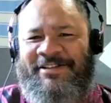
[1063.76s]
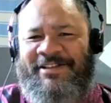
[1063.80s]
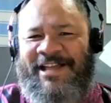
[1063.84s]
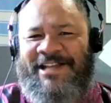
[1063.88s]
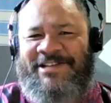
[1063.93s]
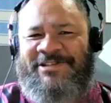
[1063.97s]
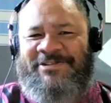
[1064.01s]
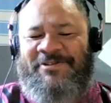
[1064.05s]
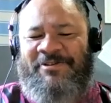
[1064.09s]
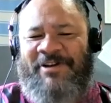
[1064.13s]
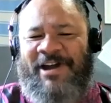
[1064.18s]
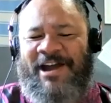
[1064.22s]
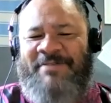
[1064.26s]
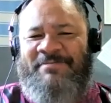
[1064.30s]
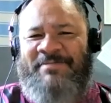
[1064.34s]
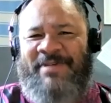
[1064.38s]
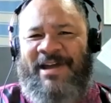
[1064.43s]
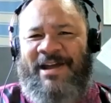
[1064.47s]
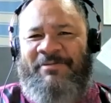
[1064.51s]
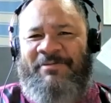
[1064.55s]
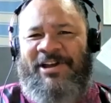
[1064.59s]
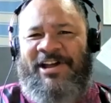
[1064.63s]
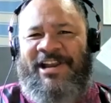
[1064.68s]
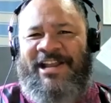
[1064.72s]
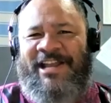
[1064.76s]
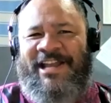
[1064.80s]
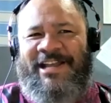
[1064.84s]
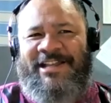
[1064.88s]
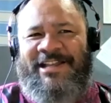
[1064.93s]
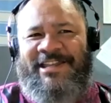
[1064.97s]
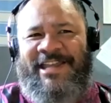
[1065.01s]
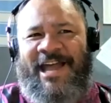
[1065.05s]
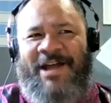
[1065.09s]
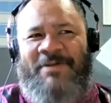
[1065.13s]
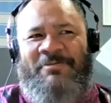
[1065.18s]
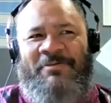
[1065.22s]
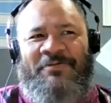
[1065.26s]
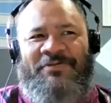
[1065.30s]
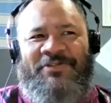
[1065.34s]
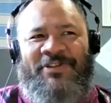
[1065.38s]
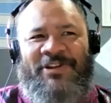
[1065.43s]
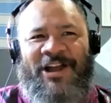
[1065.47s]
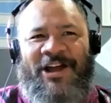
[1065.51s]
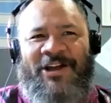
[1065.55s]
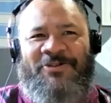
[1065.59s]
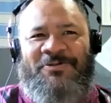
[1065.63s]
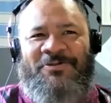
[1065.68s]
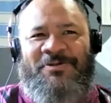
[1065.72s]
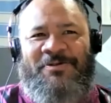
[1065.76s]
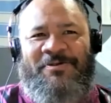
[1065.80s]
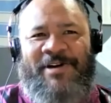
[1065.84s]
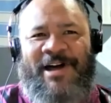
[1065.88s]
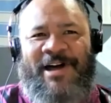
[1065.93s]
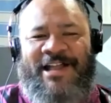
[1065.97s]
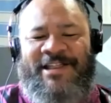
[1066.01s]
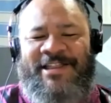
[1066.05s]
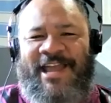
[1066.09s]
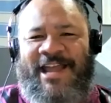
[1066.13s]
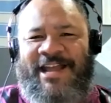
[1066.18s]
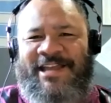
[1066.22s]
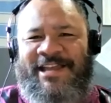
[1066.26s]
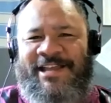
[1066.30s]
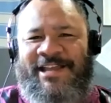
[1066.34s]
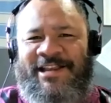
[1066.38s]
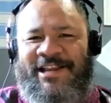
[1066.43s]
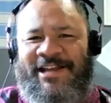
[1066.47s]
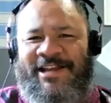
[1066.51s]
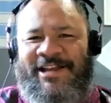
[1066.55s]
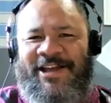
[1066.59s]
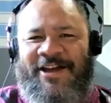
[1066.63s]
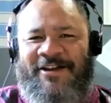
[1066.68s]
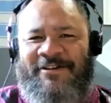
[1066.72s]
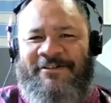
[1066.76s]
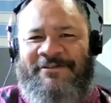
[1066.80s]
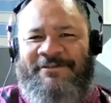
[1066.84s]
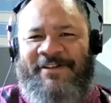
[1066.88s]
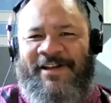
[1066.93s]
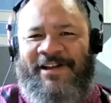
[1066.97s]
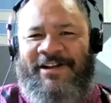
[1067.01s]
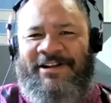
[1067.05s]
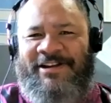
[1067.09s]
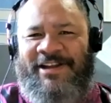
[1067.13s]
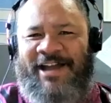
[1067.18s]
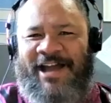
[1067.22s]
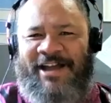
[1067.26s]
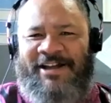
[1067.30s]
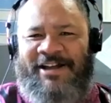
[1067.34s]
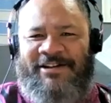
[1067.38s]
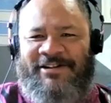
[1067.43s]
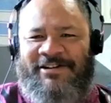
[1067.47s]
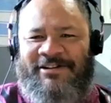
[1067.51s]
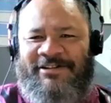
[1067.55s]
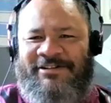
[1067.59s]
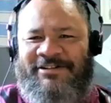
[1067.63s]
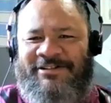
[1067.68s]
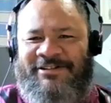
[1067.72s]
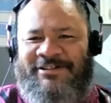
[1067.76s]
That's great, mate. We got to get down with the local Naki lingo, Fundung.